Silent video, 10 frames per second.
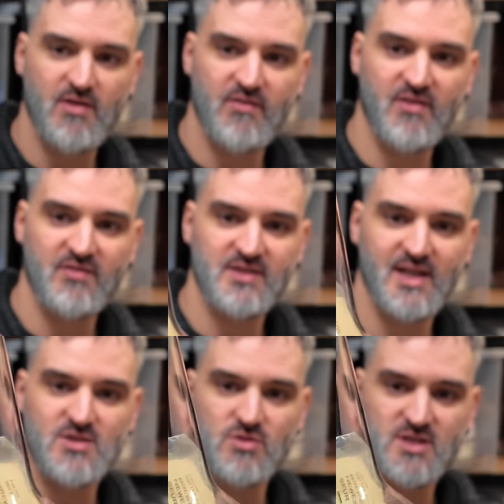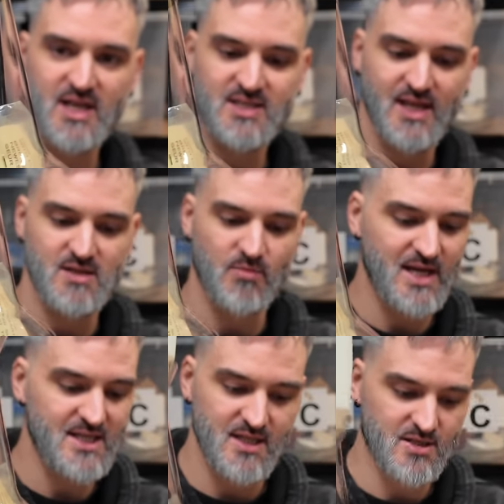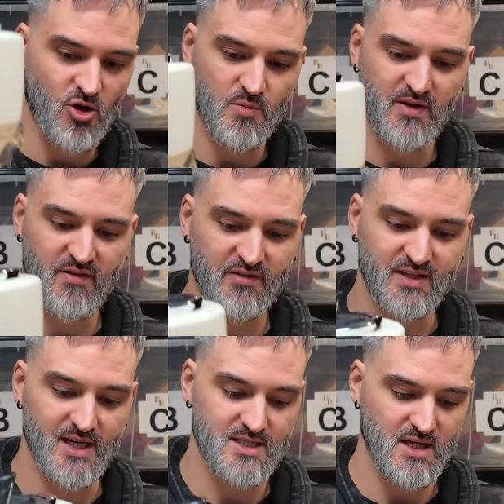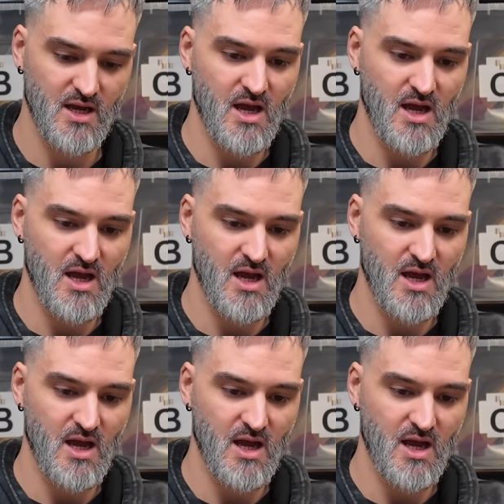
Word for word: Very 50s or 60s. I'm guessing it's got to be 50s,